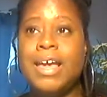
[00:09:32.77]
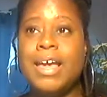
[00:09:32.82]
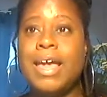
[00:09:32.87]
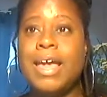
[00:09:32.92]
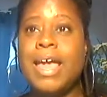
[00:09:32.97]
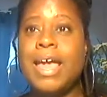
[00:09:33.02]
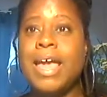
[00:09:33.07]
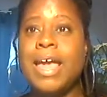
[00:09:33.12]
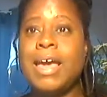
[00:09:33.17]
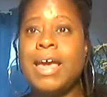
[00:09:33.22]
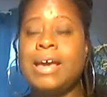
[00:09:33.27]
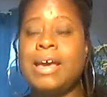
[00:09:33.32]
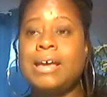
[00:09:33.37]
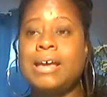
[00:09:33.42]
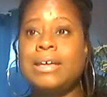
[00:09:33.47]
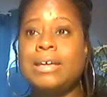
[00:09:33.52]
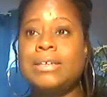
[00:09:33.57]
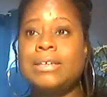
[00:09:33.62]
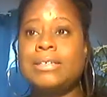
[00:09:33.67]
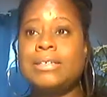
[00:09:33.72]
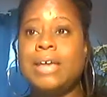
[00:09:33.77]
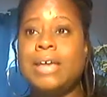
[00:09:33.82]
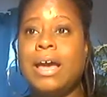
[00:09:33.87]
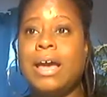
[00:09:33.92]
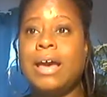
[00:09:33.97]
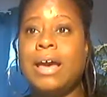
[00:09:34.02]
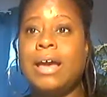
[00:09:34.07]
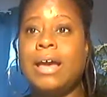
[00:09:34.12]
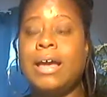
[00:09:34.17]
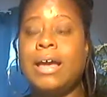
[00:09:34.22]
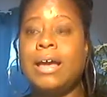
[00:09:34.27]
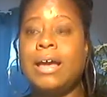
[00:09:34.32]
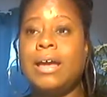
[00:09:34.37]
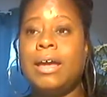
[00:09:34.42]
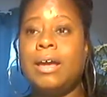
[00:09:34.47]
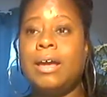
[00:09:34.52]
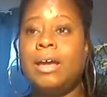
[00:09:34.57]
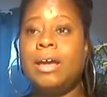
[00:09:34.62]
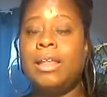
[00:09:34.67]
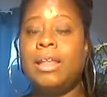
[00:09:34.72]
And
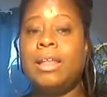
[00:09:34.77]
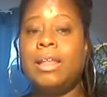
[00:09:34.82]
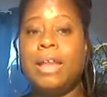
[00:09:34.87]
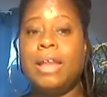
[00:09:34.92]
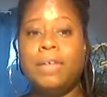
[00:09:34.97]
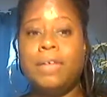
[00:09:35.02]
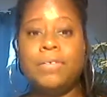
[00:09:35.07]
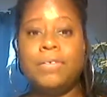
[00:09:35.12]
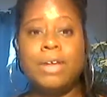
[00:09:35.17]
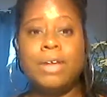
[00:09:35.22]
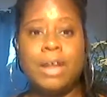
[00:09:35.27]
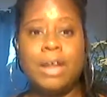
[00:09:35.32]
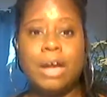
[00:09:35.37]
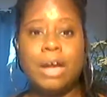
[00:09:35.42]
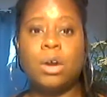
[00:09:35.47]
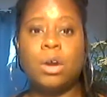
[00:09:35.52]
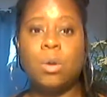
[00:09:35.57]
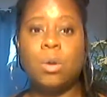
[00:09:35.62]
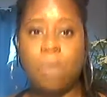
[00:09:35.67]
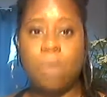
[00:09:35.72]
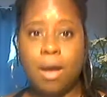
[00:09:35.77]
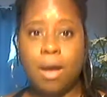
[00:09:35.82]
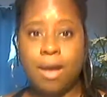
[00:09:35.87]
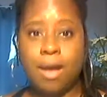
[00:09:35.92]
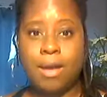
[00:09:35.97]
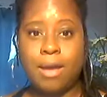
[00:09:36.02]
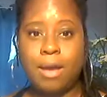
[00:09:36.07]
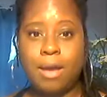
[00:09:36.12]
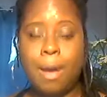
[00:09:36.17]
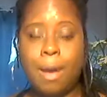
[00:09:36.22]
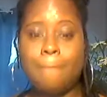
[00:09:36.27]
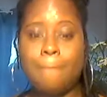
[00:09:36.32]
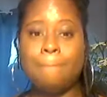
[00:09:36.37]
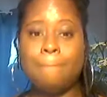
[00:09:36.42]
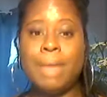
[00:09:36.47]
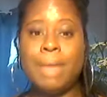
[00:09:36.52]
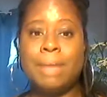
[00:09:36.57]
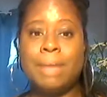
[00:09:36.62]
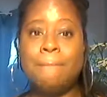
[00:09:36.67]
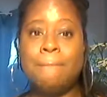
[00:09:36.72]
I left and I cried
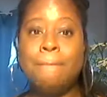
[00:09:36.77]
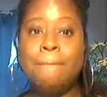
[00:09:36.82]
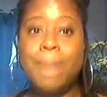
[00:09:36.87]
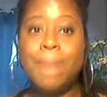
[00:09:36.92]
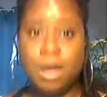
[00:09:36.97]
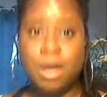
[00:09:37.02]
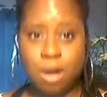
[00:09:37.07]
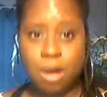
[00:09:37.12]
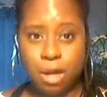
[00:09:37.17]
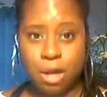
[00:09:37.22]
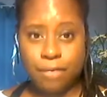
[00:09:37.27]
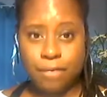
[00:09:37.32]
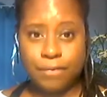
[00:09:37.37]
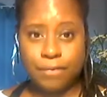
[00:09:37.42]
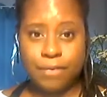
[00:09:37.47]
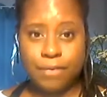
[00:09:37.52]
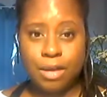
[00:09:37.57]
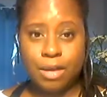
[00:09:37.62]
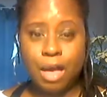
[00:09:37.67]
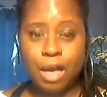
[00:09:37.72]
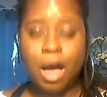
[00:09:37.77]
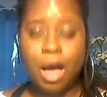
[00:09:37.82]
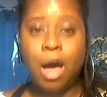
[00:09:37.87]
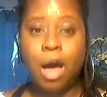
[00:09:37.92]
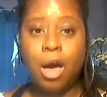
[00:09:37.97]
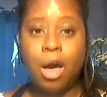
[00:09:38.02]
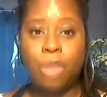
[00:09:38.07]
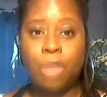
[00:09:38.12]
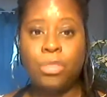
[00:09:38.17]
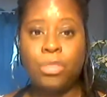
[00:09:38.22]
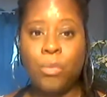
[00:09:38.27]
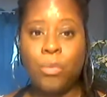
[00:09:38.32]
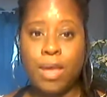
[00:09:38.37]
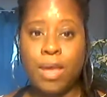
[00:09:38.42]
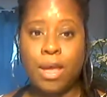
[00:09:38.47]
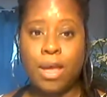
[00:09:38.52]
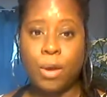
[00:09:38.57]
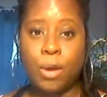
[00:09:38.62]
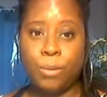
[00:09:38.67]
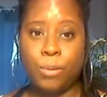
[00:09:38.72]
my butt off all the
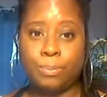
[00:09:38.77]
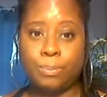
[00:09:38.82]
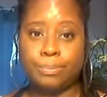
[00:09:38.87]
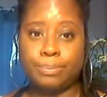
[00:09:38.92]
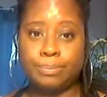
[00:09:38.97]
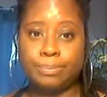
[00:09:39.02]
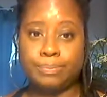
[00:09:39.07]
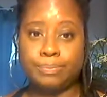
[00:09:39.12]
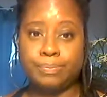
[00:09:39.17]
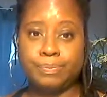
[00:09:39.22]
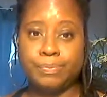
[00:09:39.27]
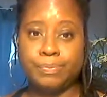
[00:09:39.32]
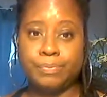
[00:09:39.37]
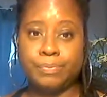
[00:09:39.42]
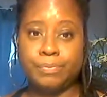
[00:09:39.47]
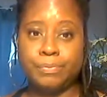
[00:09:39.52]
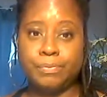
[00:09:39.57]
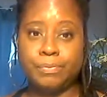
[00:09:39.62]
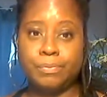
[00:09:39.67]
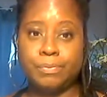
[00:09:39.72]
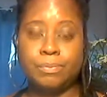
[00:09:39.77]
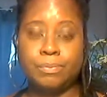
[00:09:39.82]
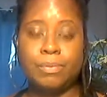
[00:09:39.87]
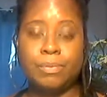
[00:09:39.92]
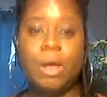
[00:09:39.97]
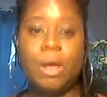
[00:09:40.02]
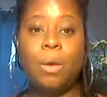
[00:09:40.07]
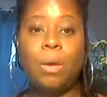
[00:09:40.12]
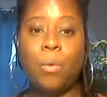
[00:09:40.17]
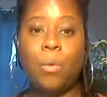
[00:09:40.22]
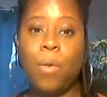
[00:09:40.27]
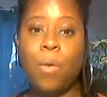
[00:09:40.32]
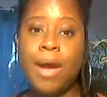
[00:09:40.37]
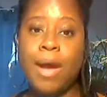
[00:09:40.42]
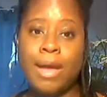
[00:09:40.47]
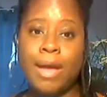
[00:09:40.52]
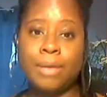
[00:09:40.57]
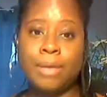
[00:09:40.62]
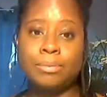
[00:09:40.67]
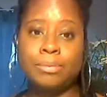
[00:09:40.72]
way home.
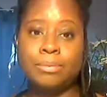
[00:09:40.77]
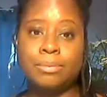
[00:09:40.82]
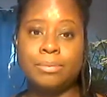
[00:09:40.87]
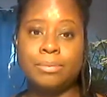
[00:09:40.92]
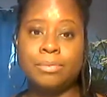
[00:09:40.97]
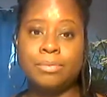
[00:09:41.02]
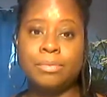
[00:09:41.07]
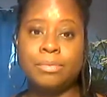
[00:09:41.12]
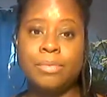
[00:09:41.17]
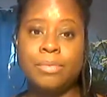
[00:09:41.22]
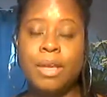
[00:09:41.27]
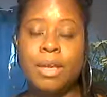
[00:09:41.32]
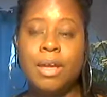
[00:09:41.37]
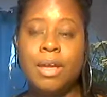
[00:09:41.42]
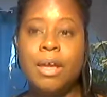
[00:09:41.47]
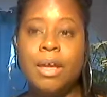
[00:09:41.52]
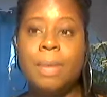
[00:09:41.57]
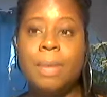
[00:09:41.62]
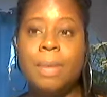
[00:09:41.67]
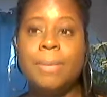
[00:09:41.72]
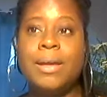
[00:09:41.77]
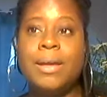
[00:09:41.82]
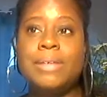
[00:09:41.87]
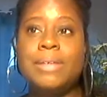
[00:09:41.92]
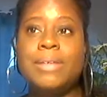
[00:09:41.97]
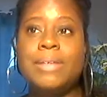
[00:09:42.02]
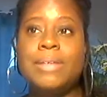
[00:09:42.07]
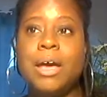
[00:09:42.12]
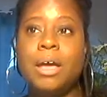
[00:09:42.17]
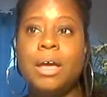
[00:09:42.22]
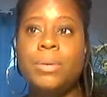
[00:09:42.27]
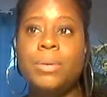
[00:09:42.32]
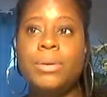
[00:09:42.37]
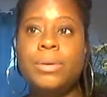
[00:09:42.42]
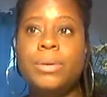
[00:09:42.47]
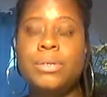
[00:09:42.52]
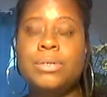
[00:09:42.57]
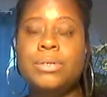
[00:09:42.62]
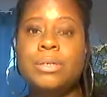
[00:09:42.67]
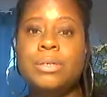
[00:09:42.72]
Why? Because I
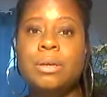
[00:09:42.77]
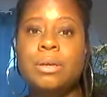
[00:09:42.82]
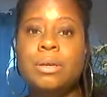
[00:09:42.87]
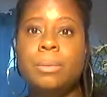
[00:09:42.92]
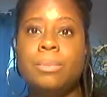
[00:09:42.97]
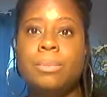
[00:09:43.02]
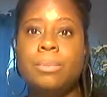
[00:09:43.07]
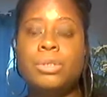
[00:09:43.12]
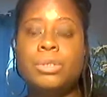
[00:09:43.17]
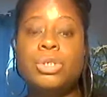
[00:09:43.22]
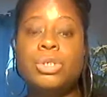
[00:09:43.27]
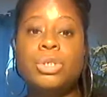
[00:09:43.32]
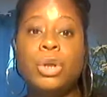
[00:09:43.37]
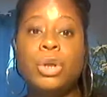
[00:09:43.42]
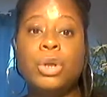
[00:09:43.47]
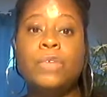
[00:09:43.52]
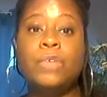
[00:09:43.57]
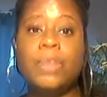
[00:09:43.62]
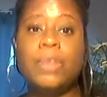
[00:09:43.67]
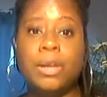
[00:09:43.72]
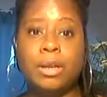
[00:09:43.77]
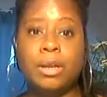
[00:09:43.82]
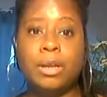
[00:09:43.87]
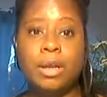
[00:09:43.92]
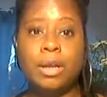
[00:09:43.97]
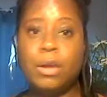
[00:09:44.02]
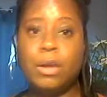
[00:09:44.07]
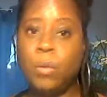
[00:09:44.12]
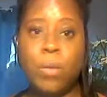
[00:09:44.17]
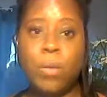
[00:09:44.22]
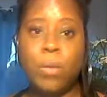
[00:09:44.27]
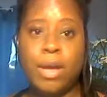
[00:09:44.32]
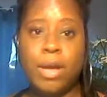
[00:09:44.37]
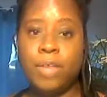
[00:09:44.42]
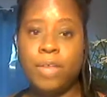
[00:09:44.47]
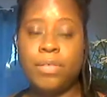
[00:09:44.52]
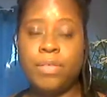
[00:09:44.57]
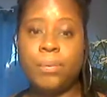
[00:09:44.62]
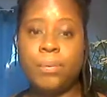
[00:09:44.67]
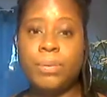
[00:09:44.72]
was serving in a way
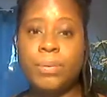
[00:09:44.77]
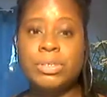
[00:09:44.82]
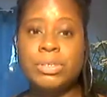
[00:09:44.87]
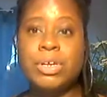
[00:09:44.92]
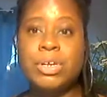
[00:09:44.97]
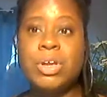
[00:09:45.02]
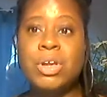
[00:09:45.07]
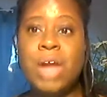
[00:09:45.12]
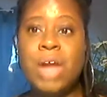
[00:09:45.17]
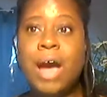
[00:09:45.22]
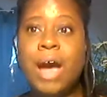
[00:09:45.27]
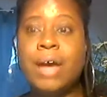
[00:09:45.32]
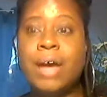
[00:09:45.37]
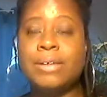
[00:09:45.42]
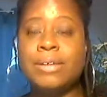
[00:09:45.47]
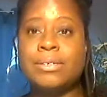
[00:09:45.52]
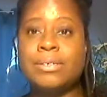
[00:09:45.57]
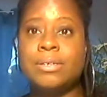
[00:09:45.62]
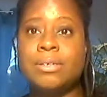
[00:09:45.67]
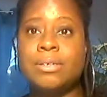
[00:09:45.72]
that was not